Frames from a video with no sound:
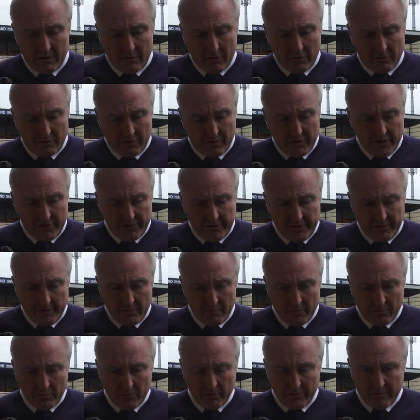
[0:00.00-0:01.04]

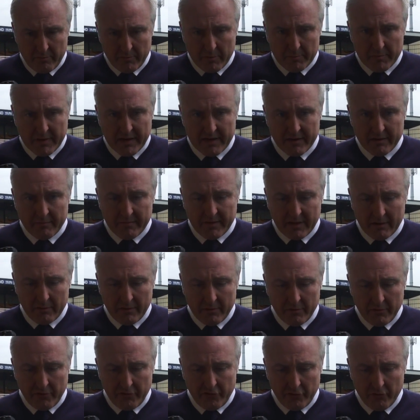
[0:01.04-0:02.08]
continue with the momentum that
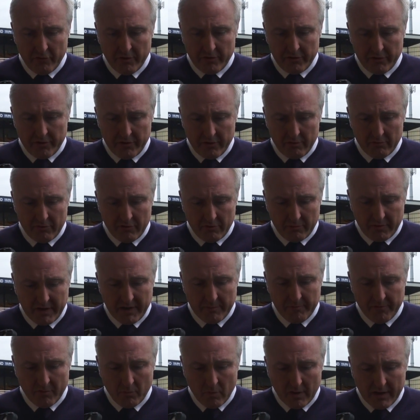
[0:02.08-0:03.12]
we were showing, you know, to
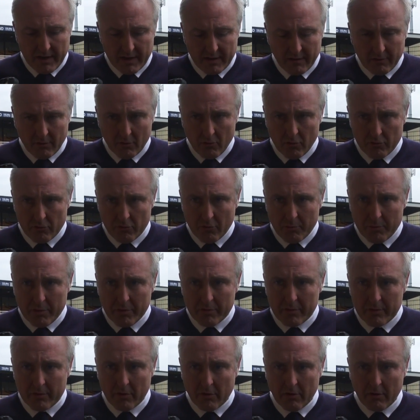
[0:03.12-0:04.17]
keep the workload up
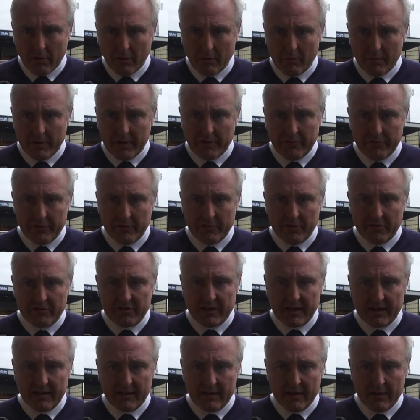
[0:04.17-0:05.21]
all the way through the
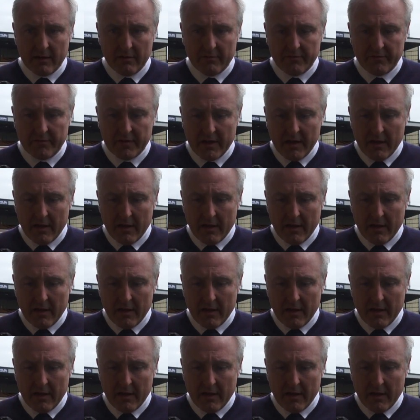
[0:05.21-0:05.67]
second half.